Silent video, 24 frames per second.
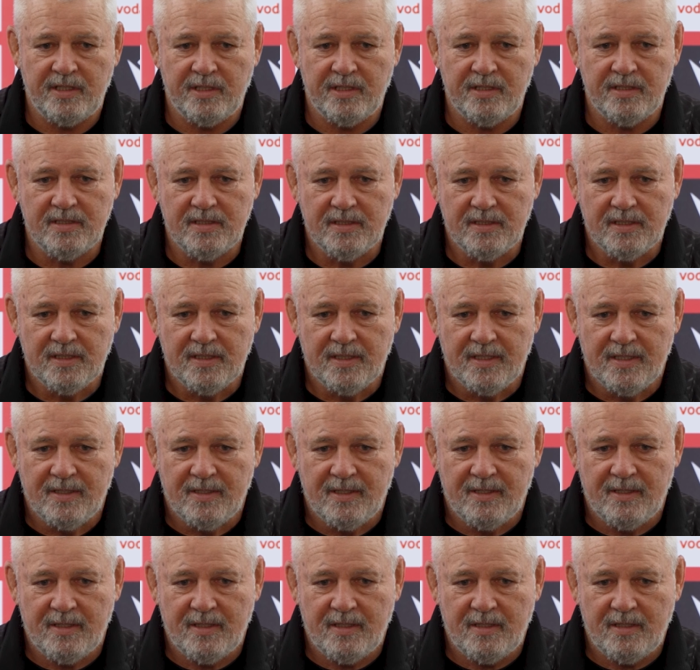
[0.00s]
you
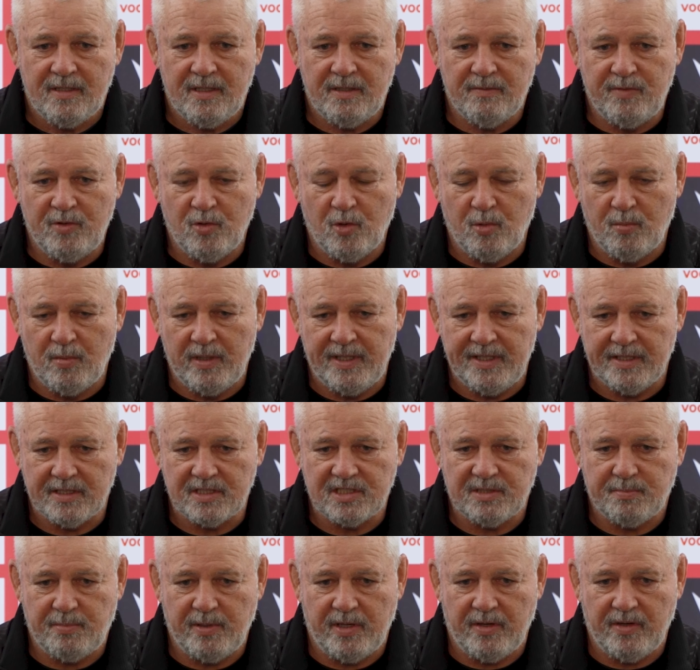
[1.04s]
you've normally
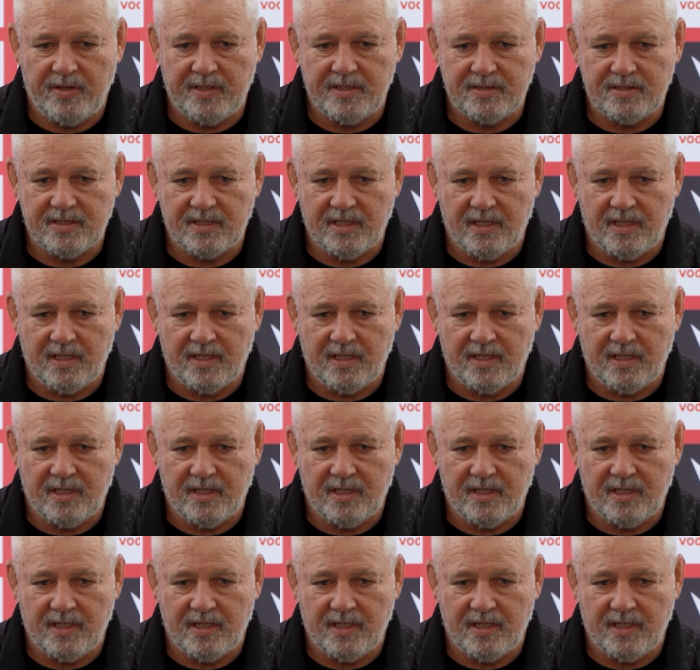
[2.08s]
experienced.